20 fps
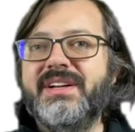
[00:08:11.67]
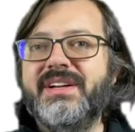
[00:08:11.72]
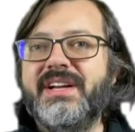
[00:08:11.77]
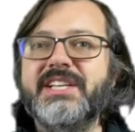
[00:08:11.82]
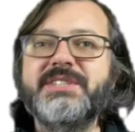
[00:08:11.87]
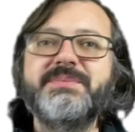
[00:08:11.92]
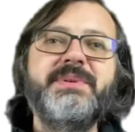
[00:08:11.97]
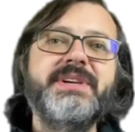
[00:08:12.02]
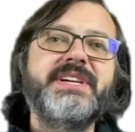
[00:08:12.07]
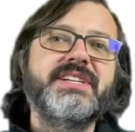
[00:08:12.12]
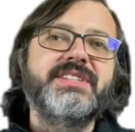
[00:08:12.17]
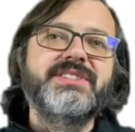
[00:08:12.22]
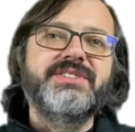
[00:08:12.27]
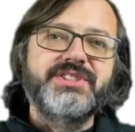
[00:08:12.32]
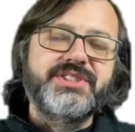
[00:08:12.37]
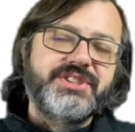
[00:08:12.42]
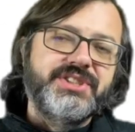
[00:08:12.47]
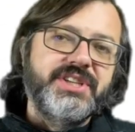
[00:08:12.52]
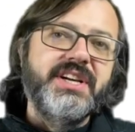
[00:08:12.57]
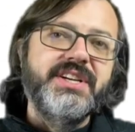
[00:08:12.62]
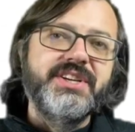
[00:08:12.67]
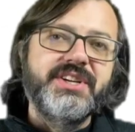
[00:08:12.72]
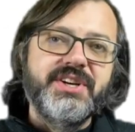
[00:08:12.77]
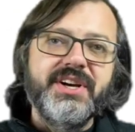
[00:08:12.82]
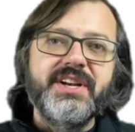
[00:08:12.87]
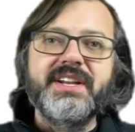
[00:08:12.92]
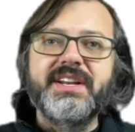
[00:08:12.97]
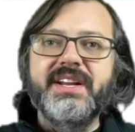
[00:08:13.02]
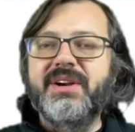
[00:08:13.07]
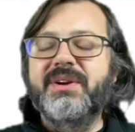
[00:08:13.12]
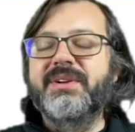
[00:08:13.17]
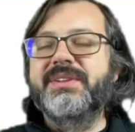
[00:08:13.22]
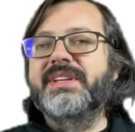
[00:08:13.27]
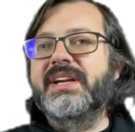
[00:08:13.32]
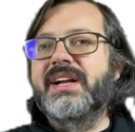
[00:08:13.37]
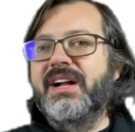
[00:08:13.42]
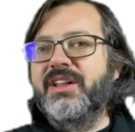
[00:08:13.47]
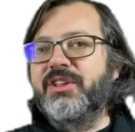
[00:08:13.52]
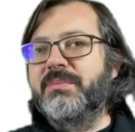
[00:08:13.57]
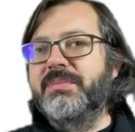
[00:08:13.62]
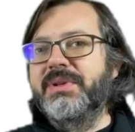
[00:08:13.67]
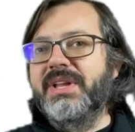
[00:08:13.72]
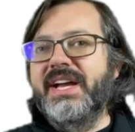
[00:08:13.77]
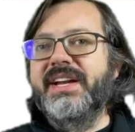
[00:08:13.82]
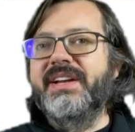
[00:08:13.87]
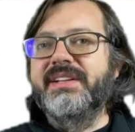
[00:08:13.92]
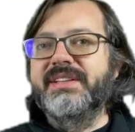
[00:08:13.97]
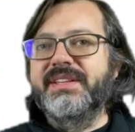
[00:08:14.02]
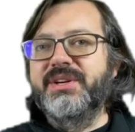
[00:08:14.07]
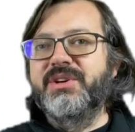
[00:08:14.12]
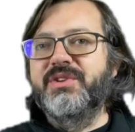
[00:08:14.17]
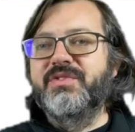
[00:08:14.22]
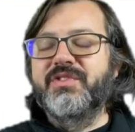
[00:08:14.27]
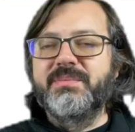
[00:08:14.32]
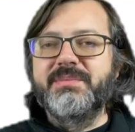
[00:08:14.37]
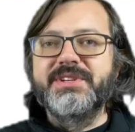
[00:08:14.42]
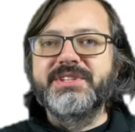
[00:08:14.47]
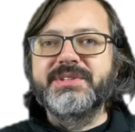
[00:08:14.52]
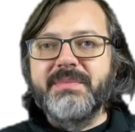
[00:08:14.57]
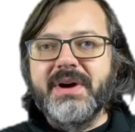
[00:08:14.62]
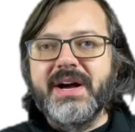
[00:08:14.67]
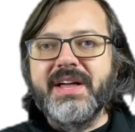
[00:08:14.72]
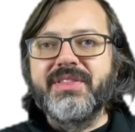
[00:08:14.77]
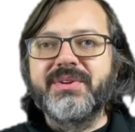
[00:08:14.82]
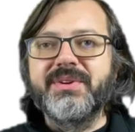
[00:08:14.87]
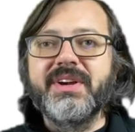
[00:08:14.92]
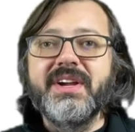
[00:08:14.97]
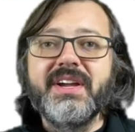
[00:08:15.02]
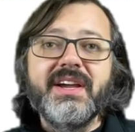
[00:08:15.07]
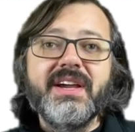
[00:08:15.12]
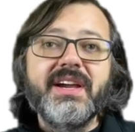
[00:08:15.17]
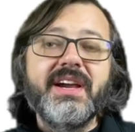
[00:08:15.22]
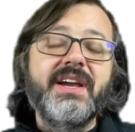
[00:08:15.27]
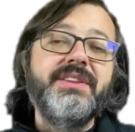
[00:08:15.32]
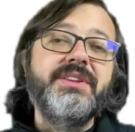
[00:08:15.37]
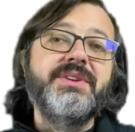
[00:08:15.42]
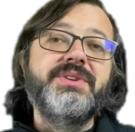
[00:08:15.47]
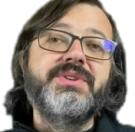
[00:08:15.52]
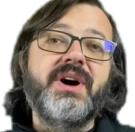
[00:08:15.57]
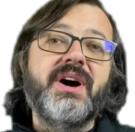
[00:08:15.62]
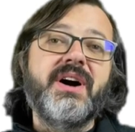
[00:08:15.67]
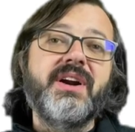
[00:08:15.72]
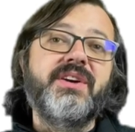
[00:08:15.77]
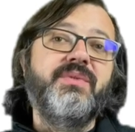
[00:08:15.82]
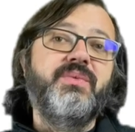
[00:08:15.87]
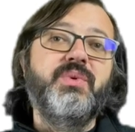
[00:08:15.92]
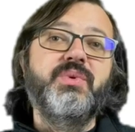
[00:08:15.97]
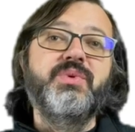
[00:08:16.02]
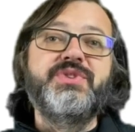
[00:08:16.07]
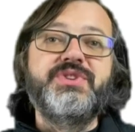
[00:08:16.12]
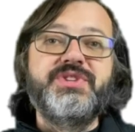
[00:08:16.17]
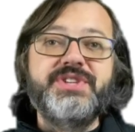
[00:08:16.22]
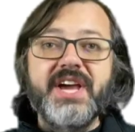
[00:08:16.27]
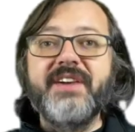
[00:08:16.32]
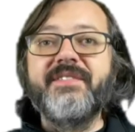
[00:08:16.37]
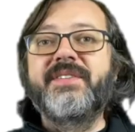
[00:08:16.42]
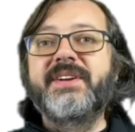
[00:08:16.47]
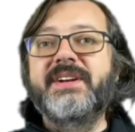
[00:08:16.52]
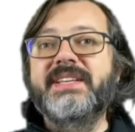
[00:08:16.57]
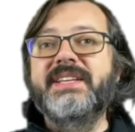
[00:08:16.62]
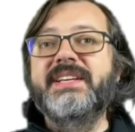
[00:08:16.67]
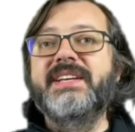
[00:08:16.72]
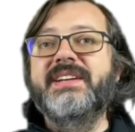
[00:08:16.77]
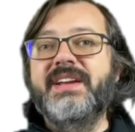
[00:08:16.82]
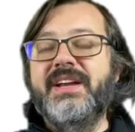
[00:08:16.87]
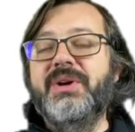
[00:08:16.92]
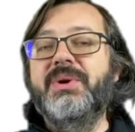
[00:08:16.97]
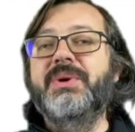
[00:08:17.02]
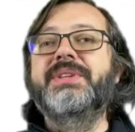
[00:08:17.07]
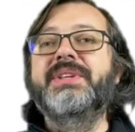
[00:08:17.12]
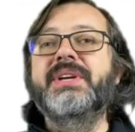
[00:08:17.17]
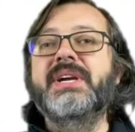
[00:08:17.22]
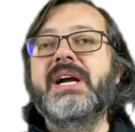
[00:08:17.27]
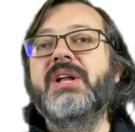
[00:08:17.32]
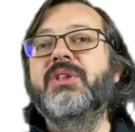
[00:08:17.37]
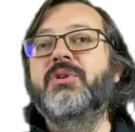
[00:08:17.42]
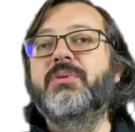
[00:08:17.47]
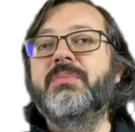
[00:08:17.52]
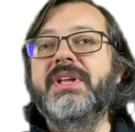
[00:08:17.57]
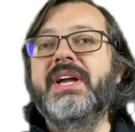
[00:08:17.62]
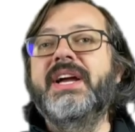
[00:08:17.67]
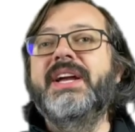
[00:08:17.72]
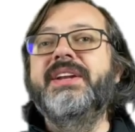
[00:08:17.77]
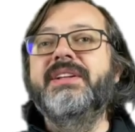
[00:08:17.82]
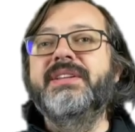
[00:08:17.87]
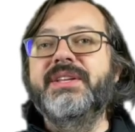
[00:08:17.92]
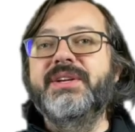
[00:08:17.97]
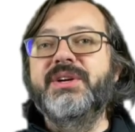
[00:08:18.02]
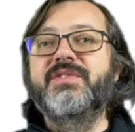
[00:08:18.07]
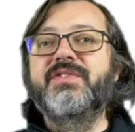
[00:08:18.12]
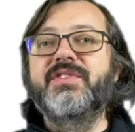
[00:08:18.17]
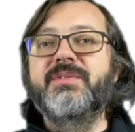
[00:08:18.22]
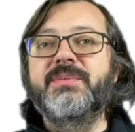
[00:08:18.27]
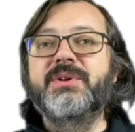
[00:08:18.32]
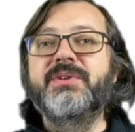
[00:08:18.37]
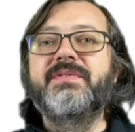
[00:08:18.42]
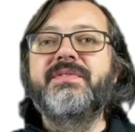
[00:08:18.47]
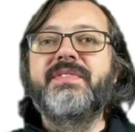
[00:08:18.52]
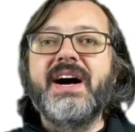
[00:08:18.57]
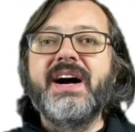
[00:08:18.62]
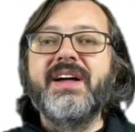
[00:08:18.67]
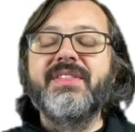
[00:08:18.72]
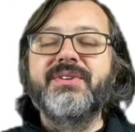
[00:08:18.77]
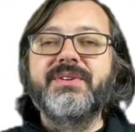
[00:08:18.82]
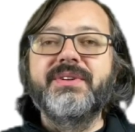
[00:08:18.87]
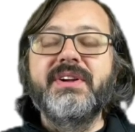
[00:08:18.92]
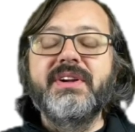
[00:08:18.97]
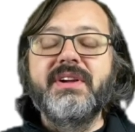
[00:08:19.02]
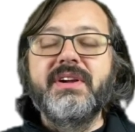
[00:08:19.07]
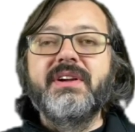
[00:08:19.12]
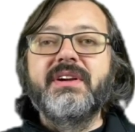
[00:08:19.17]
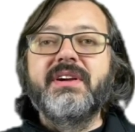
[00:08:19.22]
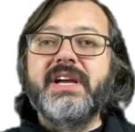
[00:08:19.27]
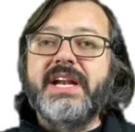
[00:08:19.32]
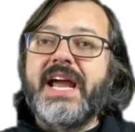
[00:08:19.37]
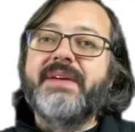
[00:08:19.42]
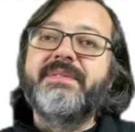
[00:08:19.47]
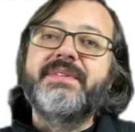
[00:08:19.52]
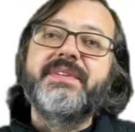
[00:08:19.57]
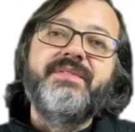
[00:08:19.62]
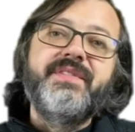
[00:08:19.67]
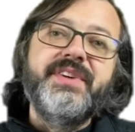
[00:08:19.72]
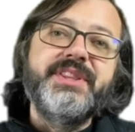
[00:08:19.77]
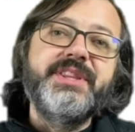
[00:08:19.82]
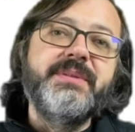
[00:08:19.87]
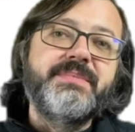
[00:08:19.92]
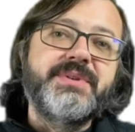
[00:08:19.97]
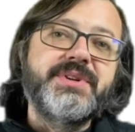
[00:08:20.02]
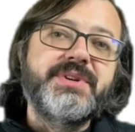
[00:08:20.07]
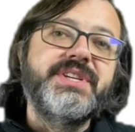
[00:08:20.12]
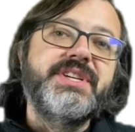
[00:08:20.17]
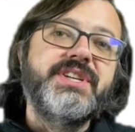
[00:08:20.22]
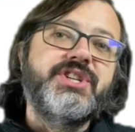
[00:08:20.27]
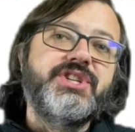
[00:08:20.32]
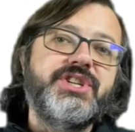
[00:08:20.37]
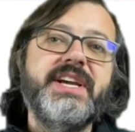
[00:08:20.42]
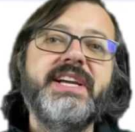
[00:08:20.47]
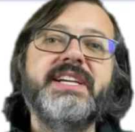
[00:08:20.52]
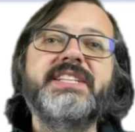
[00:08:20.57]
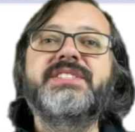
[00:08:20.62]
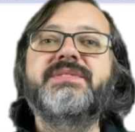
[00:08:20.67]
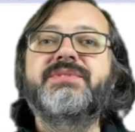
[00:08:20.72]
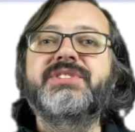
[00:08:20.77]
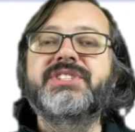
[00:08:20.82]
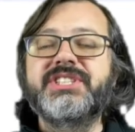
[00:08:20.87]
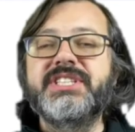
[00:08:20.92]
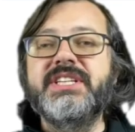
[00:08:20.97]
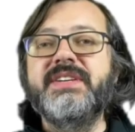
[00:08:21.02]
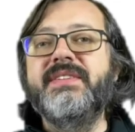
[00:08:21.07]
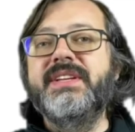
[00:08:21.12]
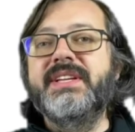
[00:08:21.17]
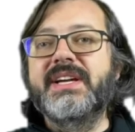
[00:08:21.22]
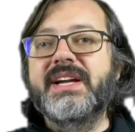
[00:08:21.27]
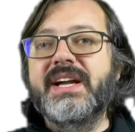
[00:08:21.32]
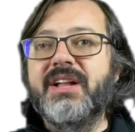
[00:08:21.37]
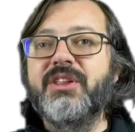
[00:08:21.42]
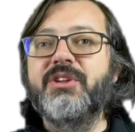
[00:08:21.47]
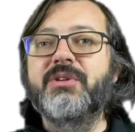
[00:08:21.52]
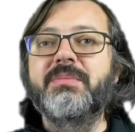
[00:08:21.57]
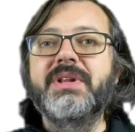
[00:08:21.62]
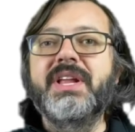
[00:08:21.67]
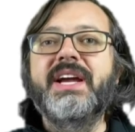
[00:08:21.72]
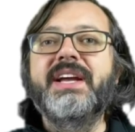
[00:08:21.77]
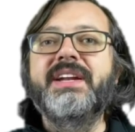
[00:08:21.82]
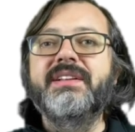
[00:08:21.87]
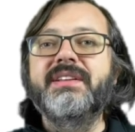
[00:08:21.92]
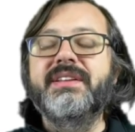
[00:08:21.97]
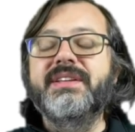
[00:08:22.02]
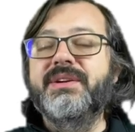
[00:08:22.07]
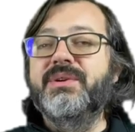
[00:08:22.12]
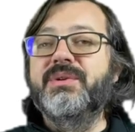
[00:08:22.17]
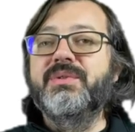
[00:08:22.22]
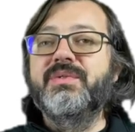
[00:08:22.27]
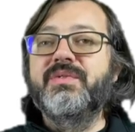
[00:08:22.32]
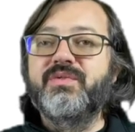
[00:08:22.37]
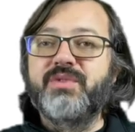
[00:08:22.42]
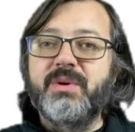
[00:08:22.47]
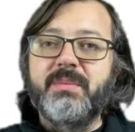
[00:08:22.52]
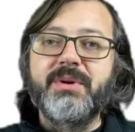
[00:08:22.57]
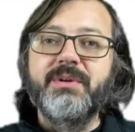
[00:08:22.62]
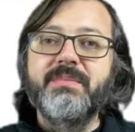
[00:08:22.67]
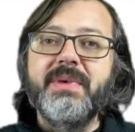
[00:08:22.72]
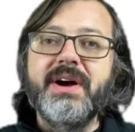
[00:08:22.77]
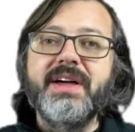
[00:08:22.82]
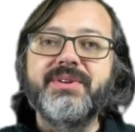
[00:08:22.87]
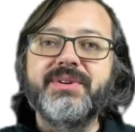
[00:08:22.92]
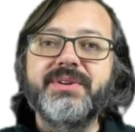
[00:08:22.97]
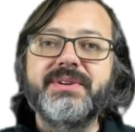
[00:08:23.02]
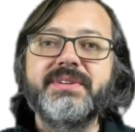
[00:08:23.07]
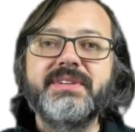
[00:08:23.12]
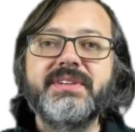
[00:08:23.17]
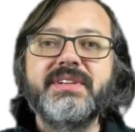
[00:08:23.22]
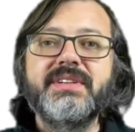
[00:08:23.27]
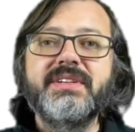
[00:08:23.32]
That's because the son could inherit the colorblind allele from his mother, and the daughter will definitely inherit the colorblind allele from her father and have a 50% chance of receiving the colorblind allele from her mother.